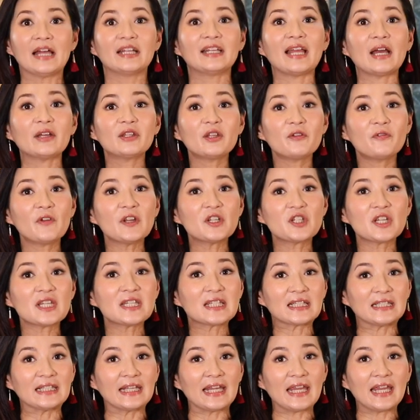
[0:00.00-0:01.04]
Now the fish is
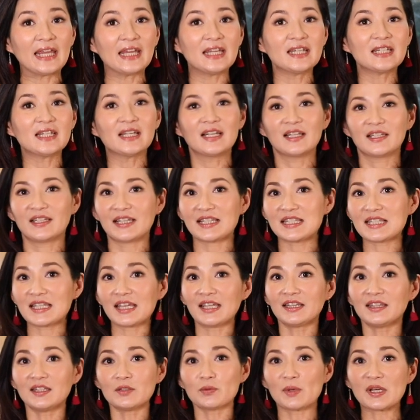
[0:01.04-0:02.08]
cleaned, let's
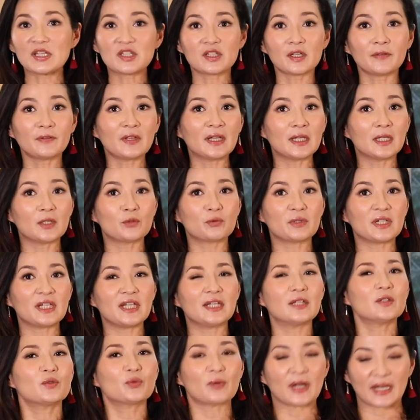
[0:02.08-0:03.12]
get the rest of the
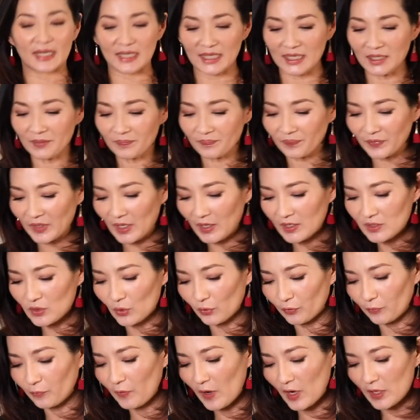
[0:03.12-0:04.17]
ingredients ready.
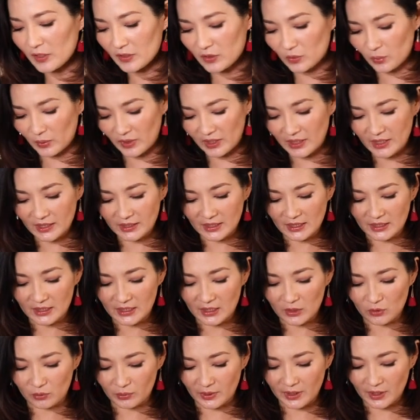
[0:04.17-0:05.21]
So first, we're gonna
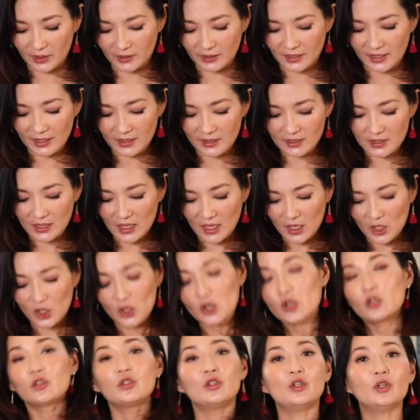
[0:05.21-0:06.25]
need green onions.
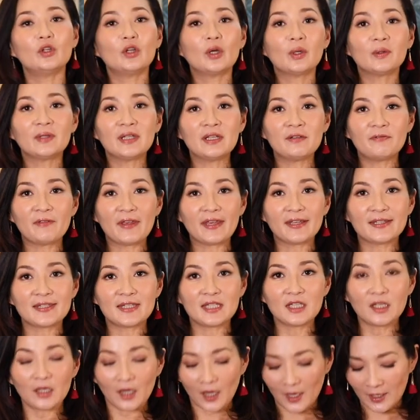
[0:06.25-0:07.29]
You don't need
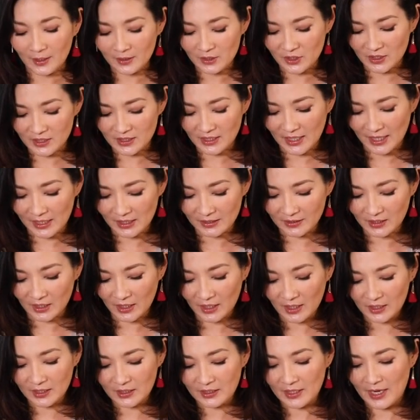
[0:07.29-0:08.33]
fancy cut, just kind of
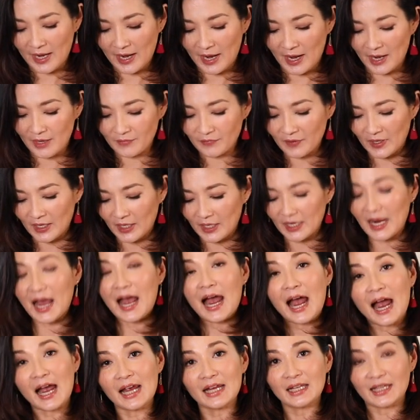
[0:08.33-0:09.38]
cut in half. And
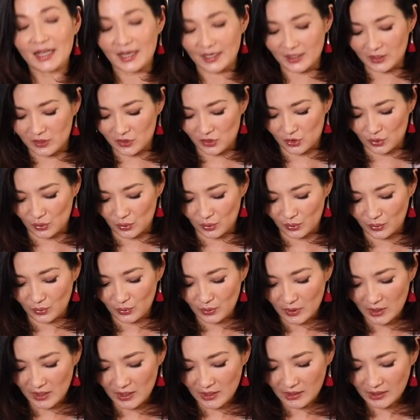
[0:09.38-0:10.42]
I like to
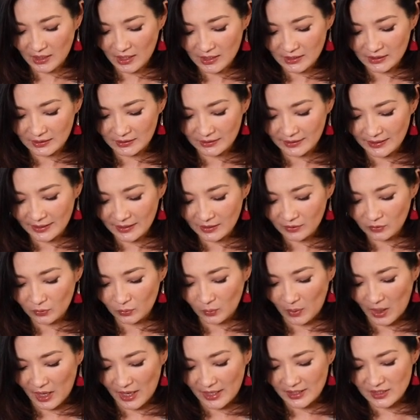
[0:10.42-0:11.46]
cut in
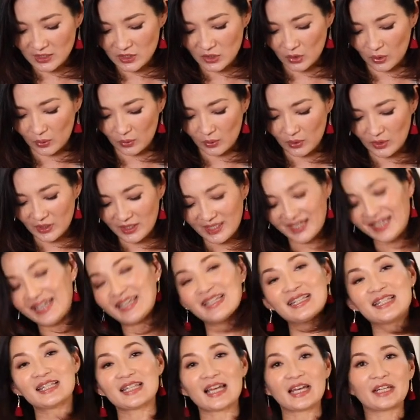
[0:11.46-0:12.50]
lengthwise so
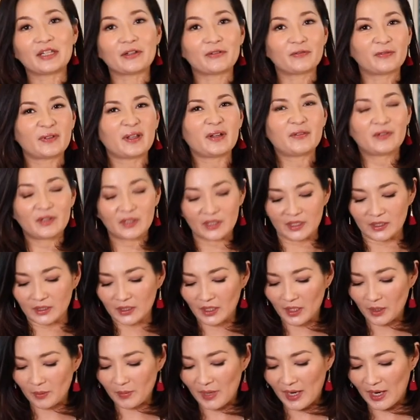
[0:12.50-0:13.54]
inside the flavor can
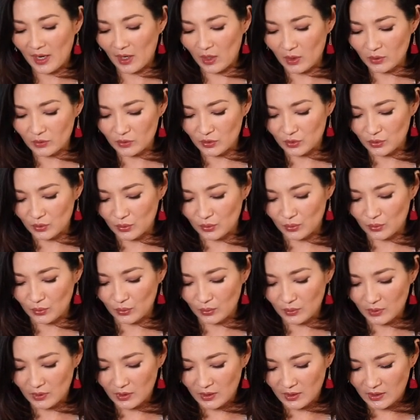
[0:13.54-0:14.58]
come out to
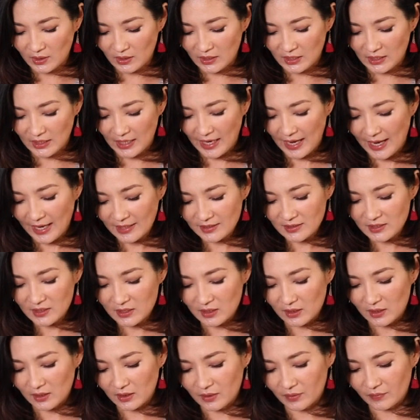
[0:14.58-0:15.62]
enhance
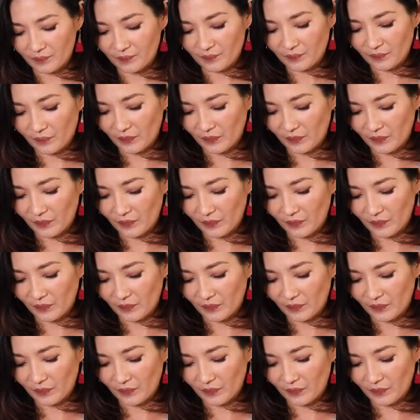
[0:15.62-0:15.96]
the